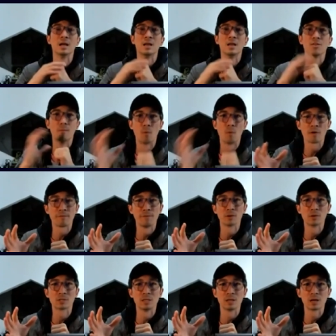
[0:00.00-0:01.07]
the more
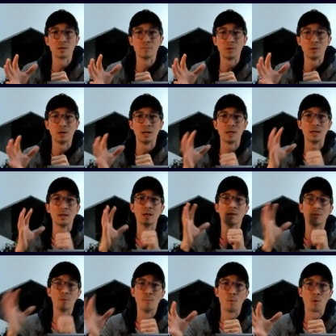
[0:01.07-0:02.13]
folks in the community,
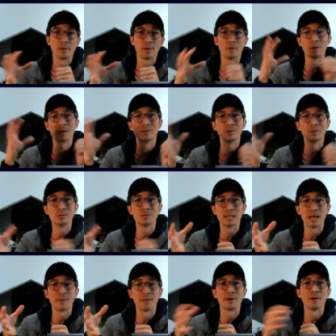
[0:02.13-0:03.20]
the more that we can do
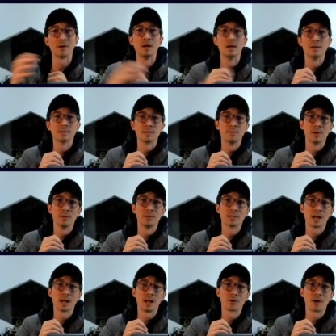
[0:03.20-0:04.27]
together to build this
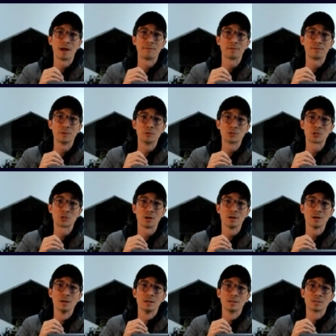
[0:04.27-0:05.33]
holographic
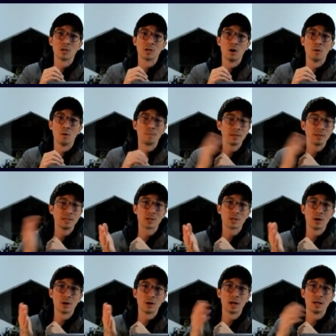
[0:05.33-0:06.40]
future. So please
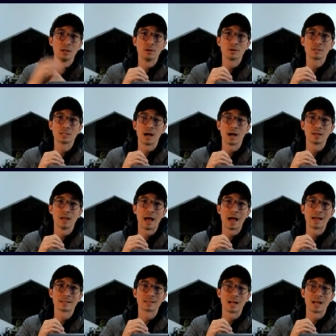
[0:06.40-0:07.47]
go to
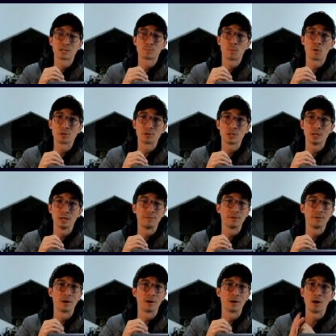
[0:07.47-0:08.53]
look.glass slash portrait if
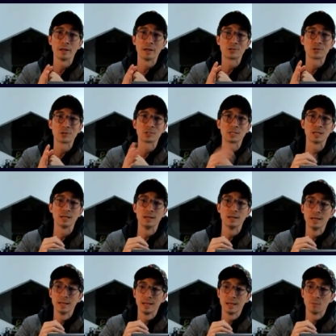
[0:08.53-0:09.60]
you're at all interested
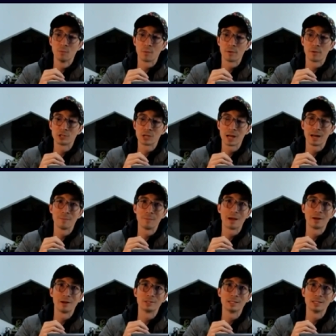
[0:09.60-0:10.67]
in what we were chatting
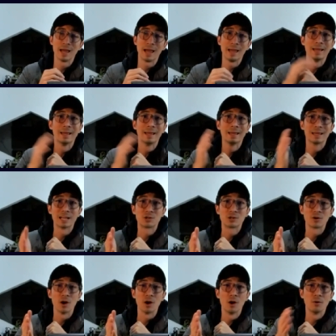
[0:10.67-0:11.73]
about here today. Get
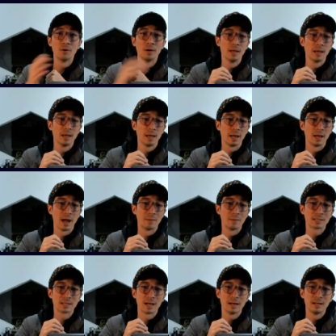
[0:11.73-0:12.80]
your own, and I'm
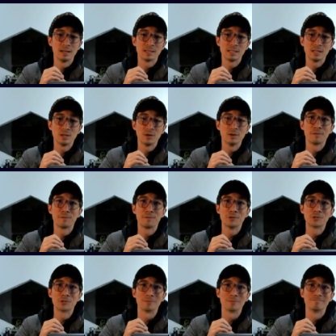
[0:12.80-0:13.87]
excited to see you in the
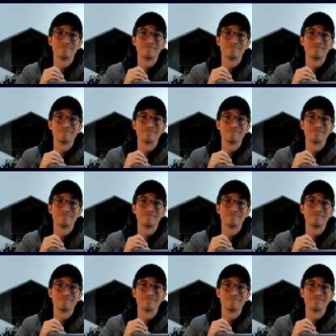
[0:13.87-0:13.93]
future.